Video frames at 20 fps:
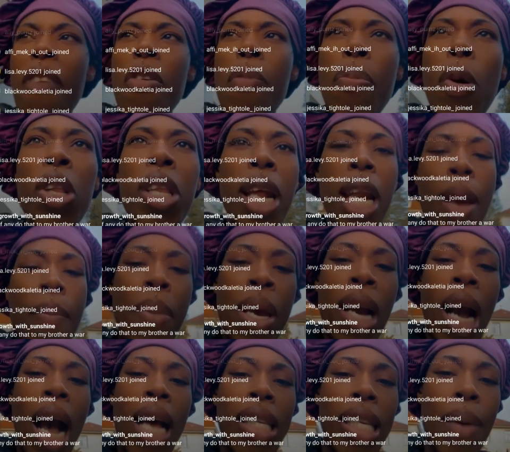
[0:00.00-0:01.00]
have to protect them
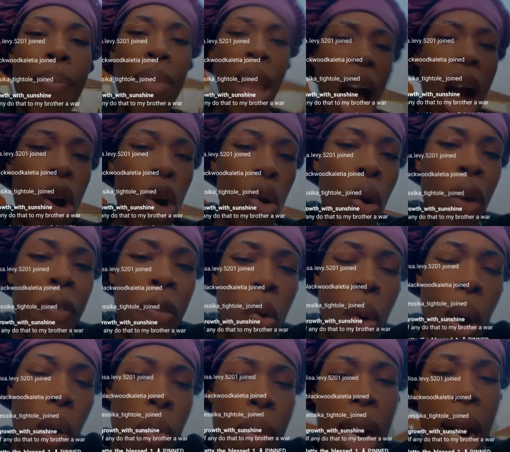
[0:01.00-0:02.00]
because them now going to weapon
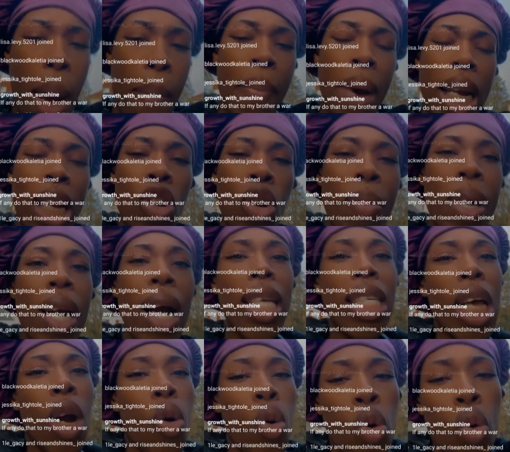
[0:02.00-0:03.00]
one woman and man, you know, because
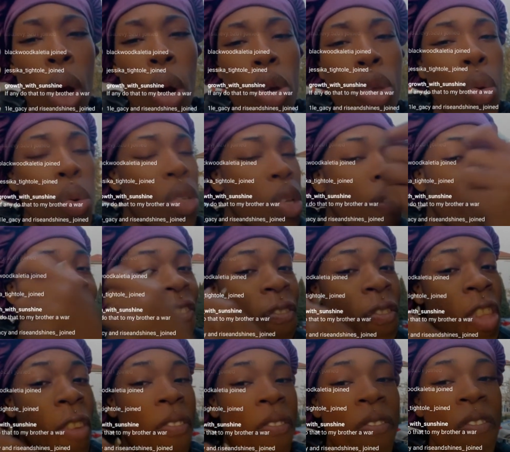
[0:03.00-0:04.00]
going to use the, the